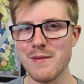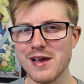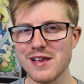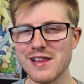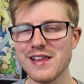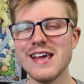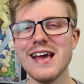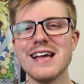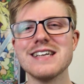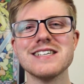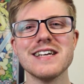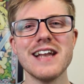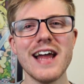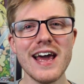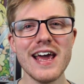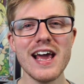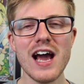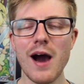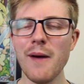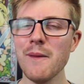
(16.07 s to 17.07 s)
Easy and
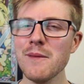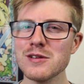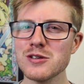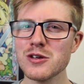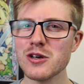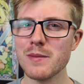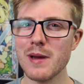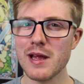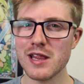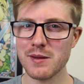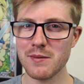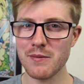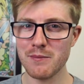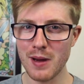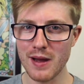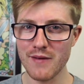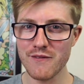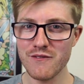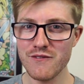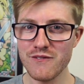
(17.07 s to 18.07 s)
today I want to talk about some of
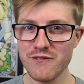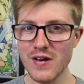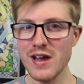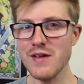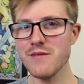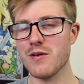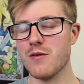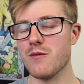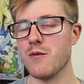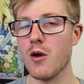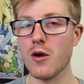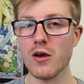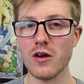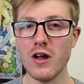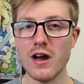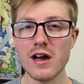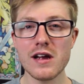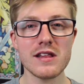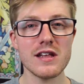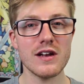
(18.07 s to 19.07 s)
my favourite
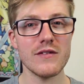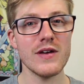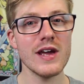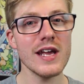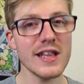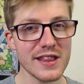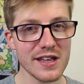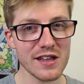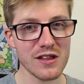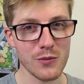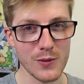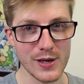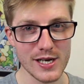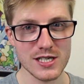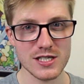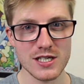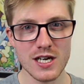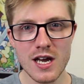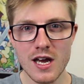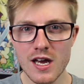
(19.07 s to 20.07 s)
roguelikes that have hit the
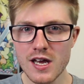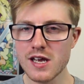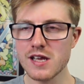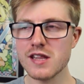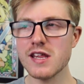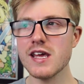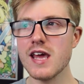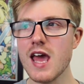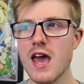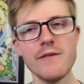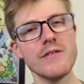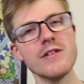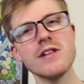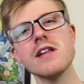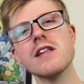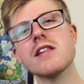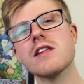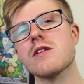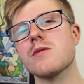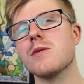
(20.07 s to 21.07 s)
Switch. You see, ever
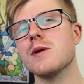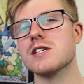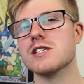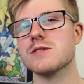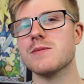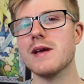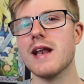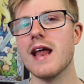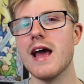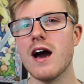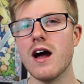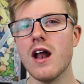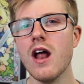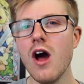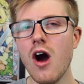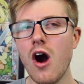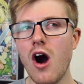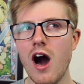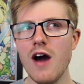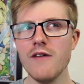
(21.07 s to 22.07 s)
since the Switch has been out,
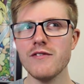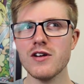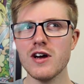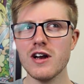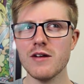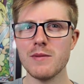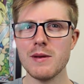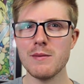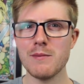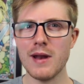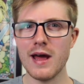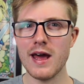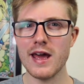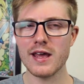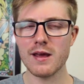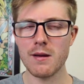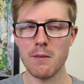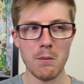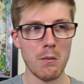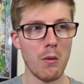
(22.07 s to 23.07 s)
I've kind of been
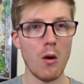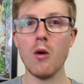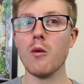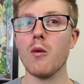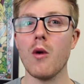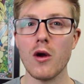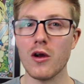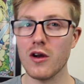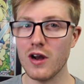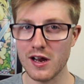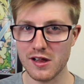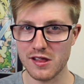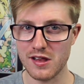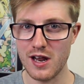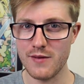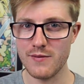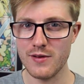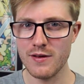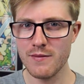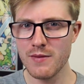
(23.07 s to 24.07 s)
playing more roguelikes than
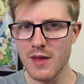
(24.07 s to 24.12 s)
ever.